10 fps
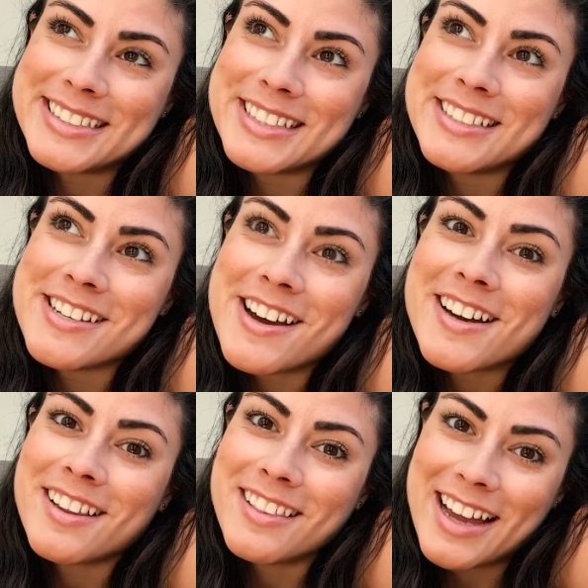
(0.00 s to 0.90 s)
did
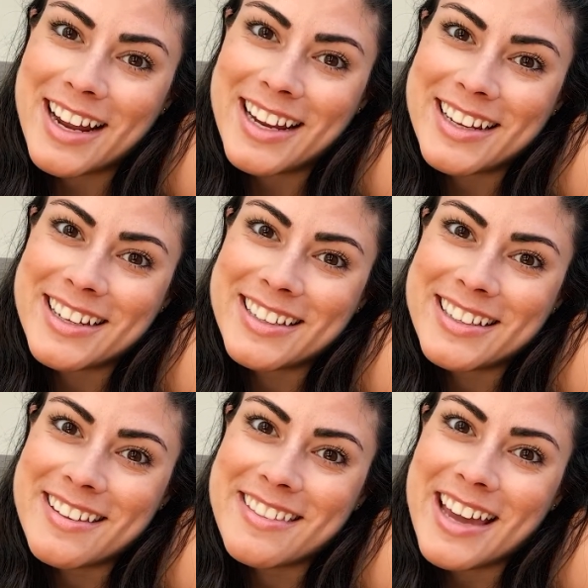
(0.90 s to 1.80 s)
not like
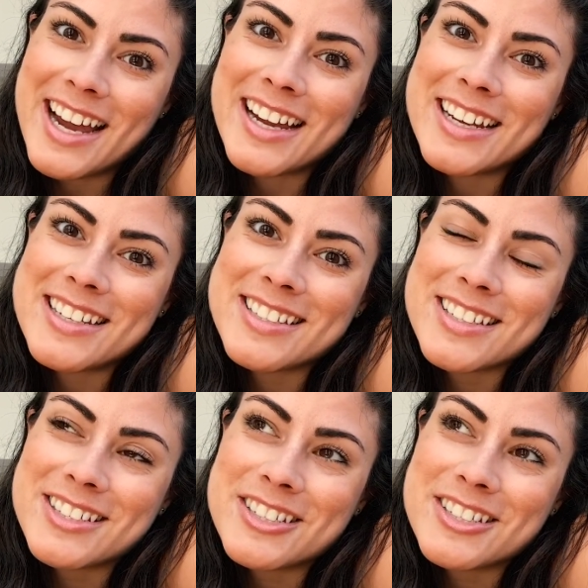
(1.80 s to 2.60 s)
that